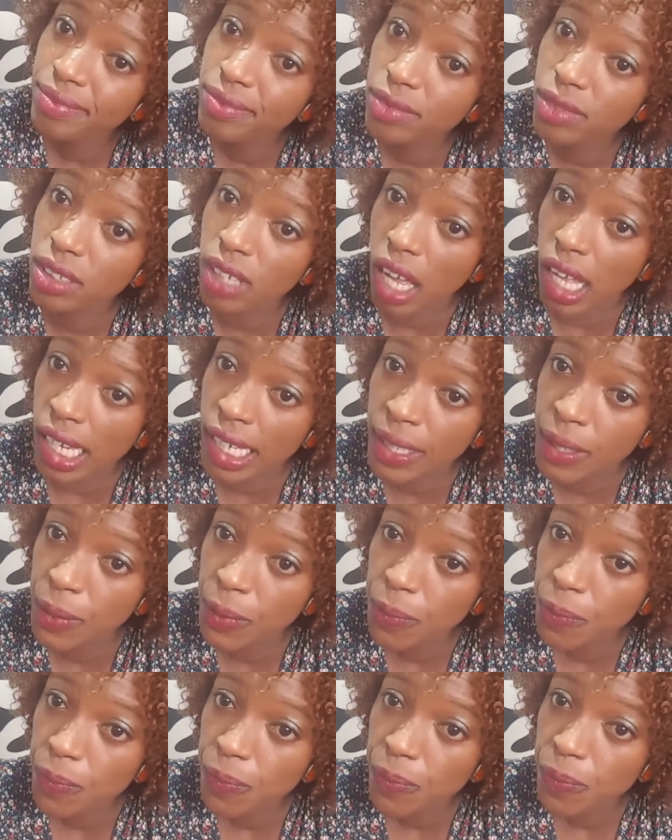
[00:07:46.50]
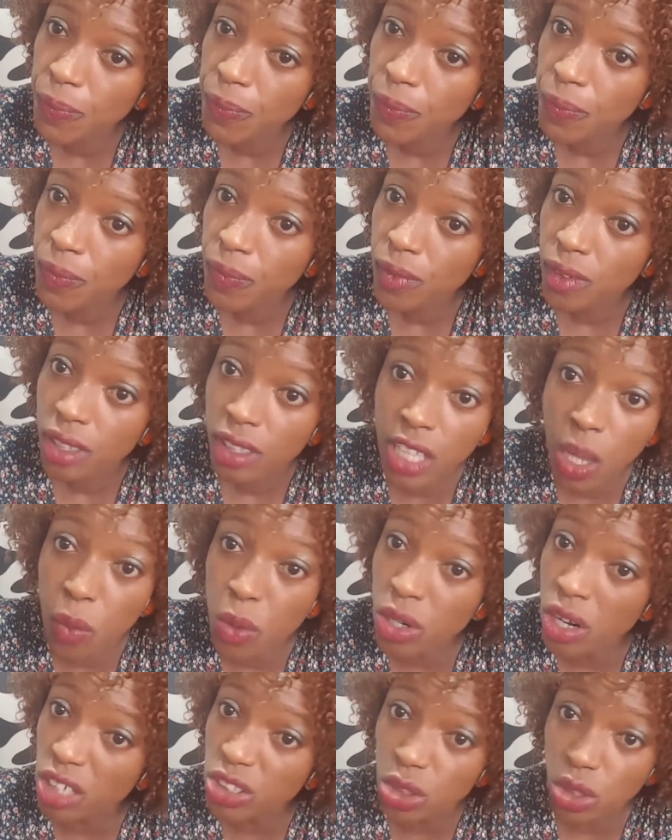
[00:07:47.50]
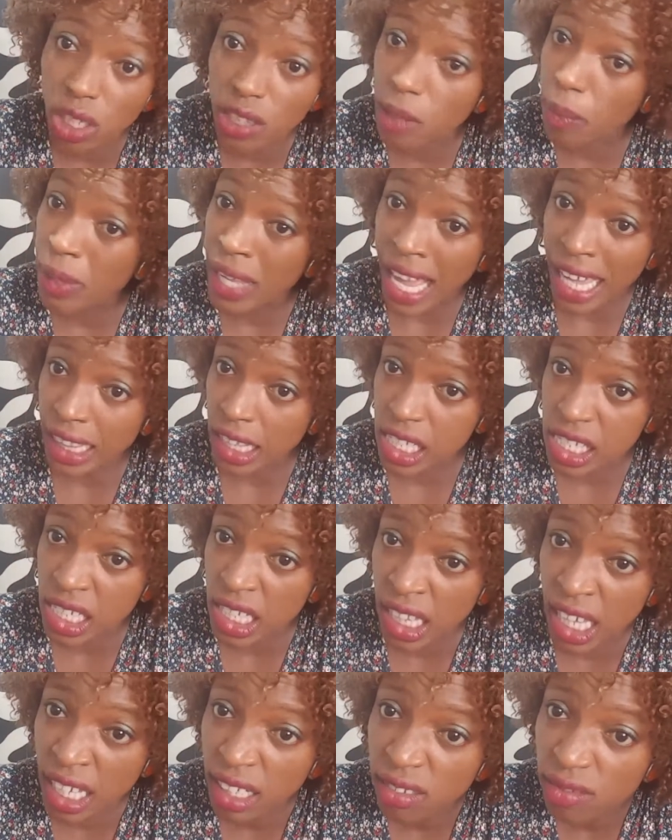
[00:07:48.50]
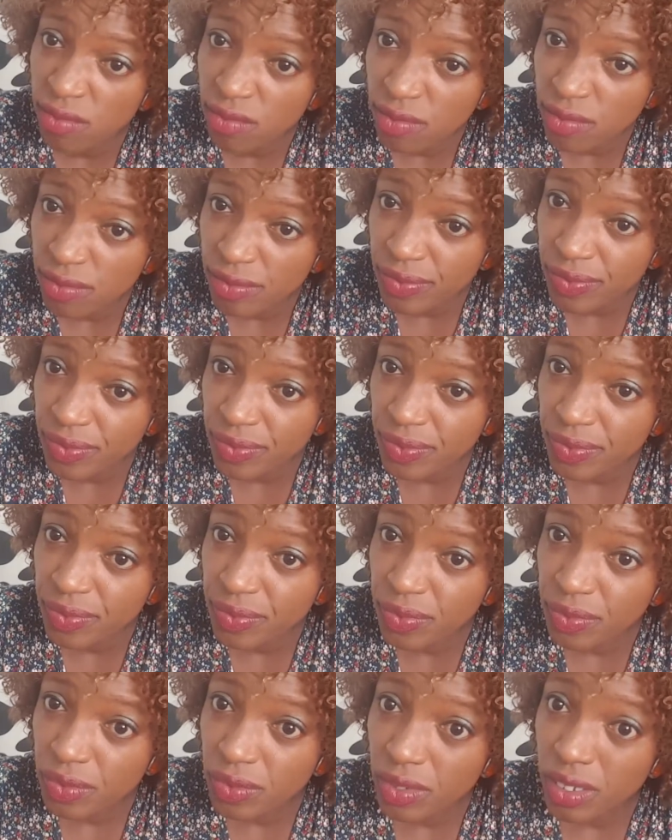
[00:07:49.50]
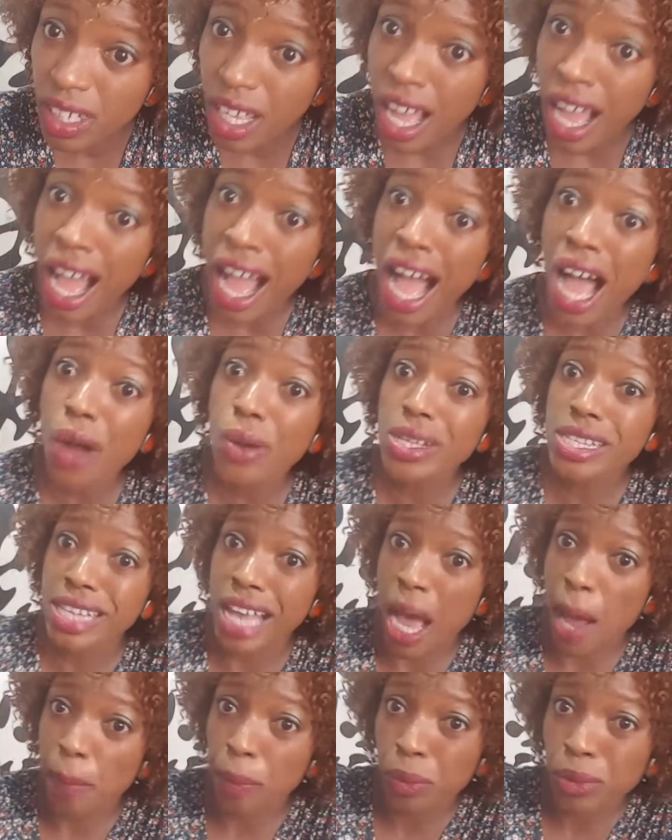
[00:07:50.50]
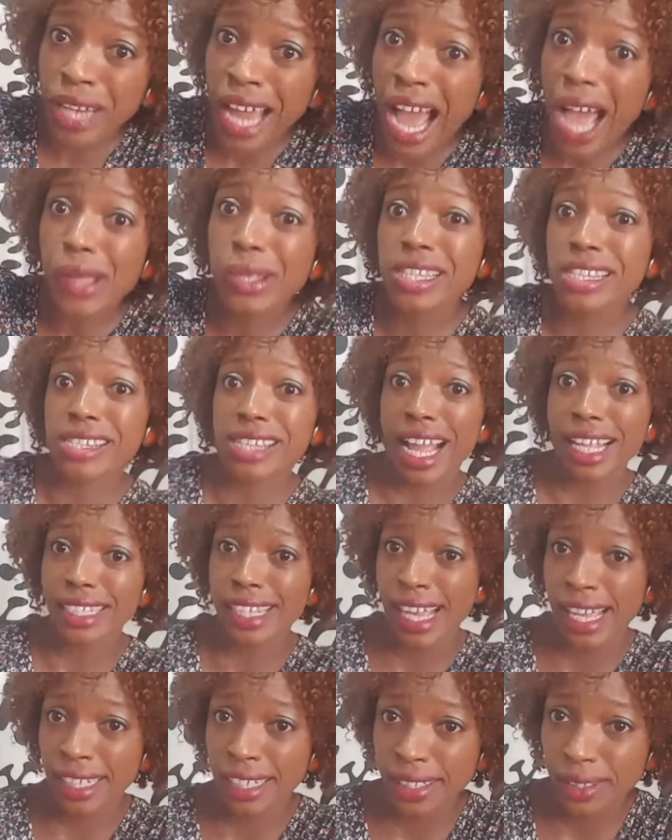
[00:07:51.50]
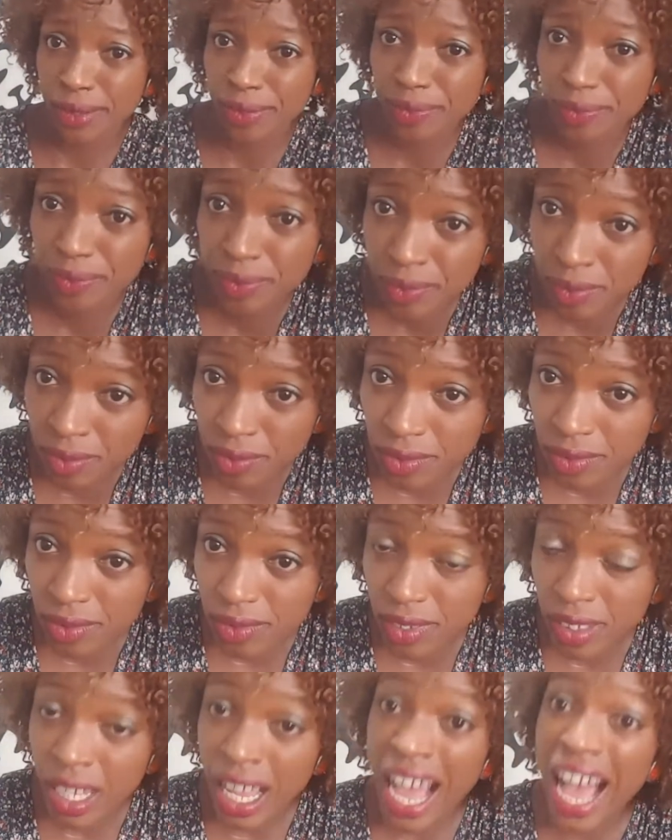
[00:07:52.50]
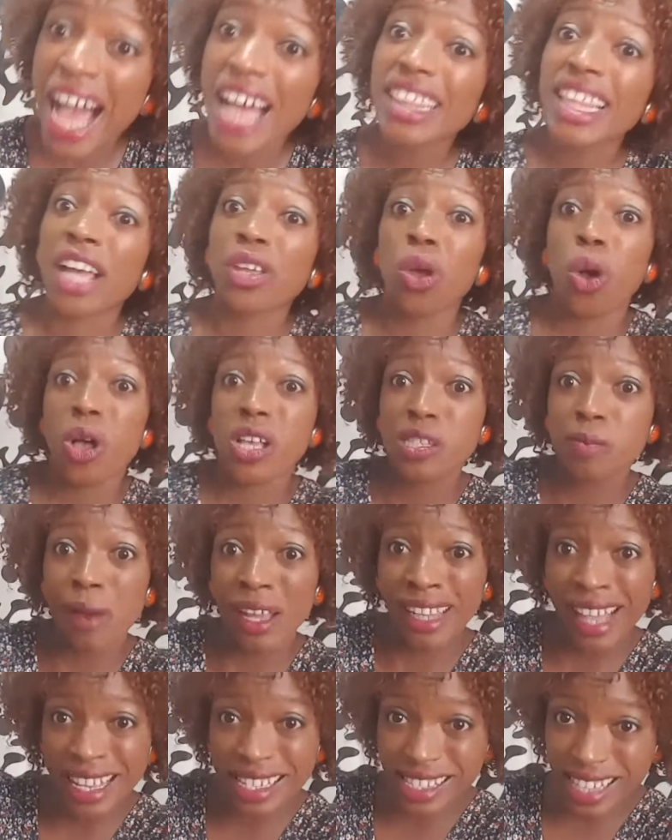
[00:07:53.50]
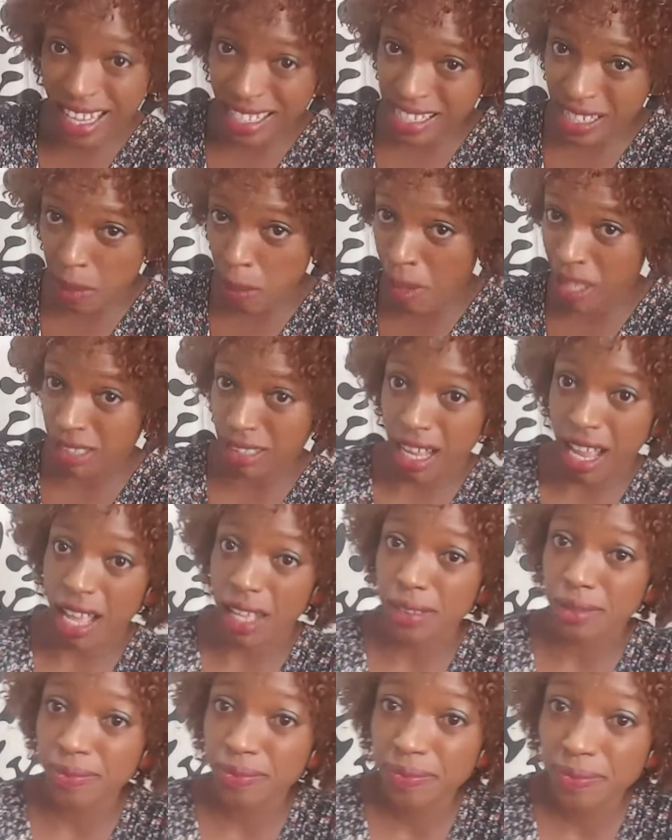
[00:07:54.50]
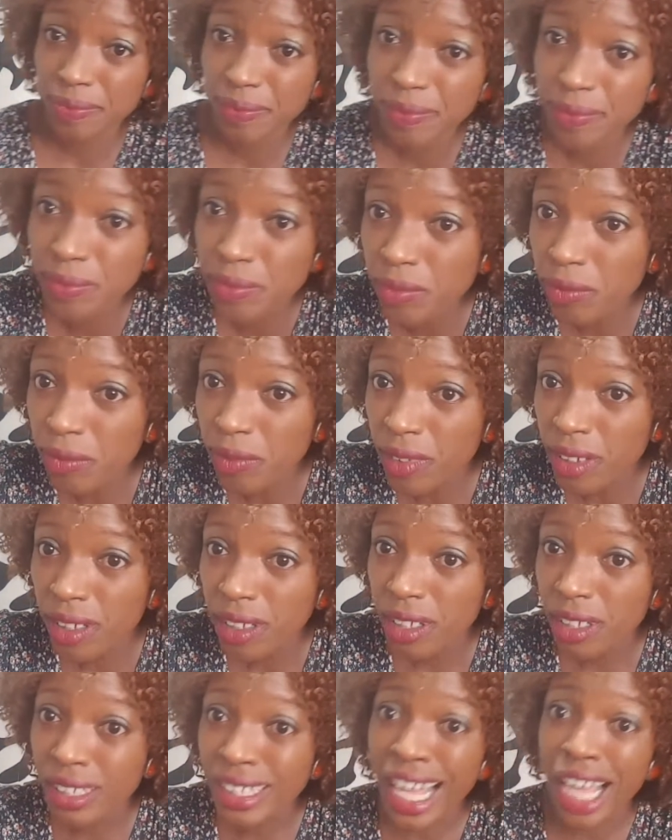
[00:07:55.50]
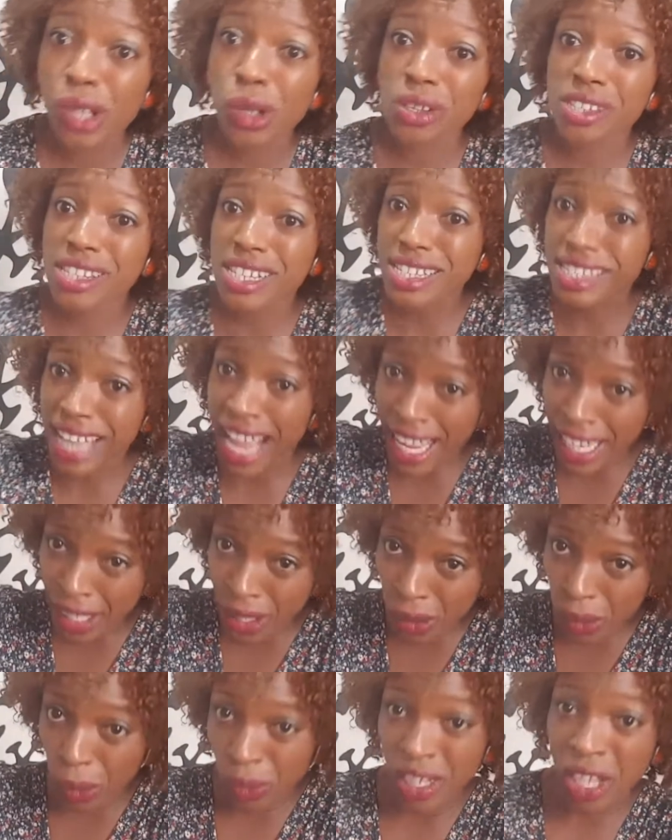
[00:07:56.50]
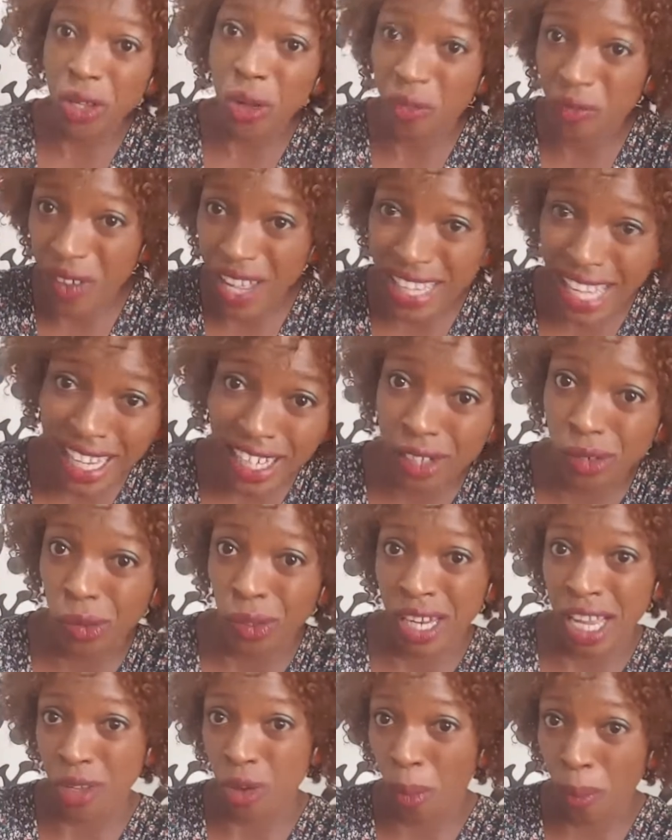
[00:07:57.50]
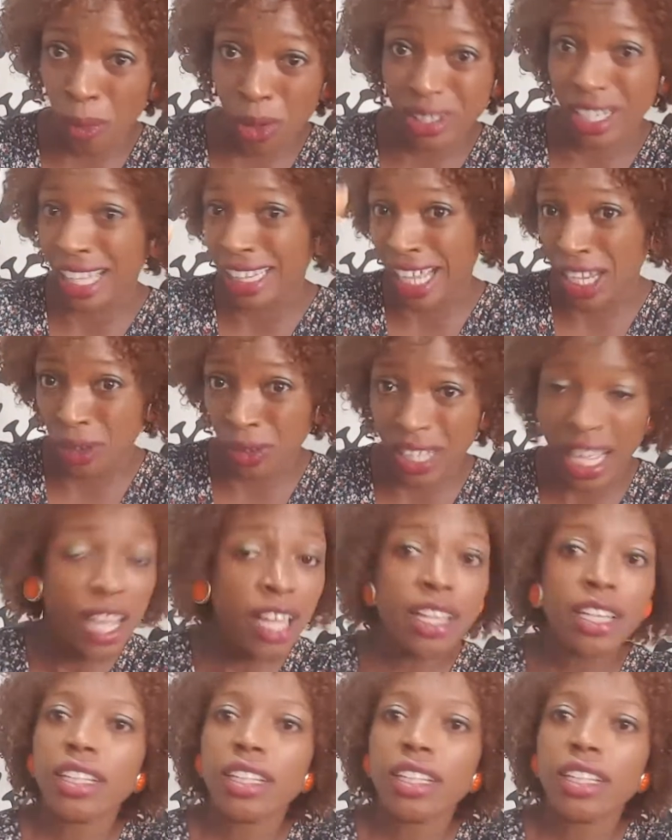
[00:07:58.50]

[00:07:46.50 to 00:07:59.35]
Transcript: Darling, they will not show the behind the scene, how it happened, how it started. How now your husband and I start the matter. Now your sister-in-law, now your father-in-law, now your mother, now your dad.